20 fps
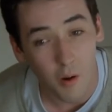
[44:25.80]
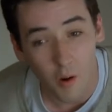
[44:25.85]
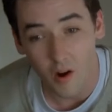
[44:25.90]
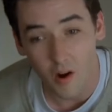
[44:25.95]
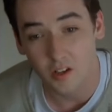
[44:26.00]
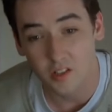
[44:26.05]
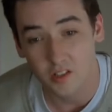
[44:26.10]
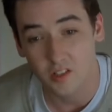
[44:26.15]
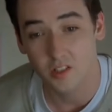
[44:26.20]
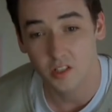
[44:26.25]
How
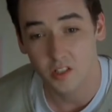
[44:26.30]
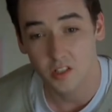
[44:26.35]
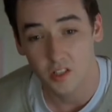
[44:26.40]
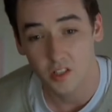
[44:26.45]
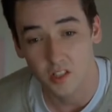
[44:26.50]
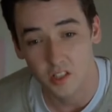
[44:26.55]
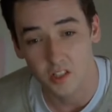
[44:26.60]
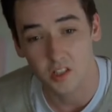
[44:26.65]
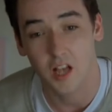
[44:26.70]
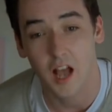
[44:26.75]
hard is it
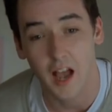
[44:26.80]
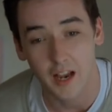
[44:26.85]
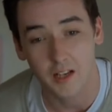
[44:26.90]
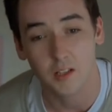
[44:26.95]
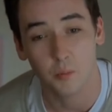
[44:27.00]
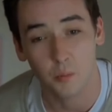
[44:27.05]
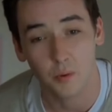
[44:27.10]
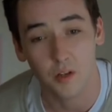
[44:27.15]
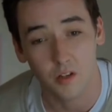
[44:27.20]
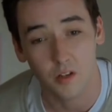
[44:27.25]
just to
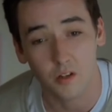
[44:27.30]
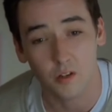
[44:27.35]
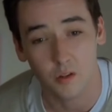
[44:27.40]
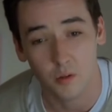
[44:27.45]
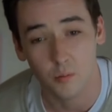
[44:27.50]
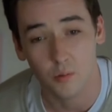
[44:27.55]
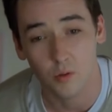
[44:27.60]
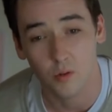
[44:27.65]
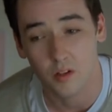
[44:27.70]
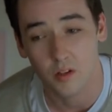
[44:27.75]
decide to be in a
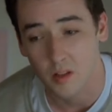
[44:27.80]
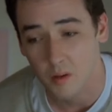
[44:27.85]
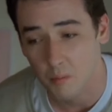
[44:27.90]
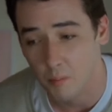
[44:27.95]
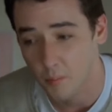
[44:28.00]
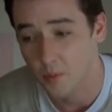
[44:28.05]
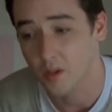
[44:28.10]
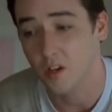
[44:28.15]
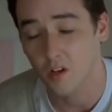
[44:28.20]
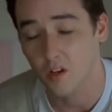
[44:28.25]
good mood and
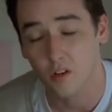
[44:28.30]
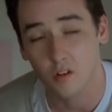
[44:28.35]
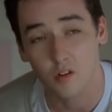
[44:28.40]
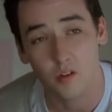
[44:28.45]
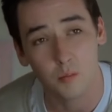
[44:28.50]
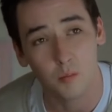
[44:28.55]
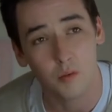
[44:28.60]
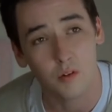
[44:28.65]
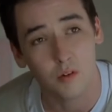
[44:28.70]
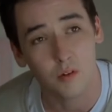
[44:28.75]
then be in a
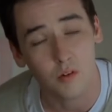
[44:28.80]
good